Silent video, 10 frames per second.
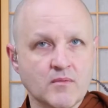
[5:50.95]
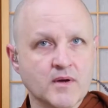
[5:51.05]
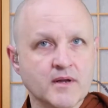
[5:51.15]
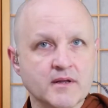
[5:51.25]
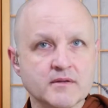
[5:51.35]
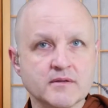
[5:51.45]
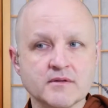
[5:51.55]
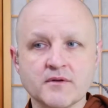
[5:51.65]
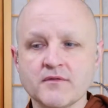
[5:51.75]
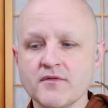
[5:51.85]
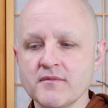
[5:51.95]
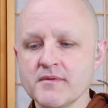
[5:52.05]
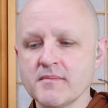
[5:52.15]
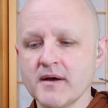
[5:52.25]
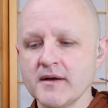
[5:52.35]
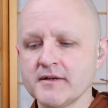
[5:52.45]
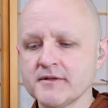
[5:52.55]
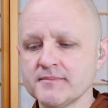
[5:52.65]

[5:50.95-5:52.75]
one can learn from the mind,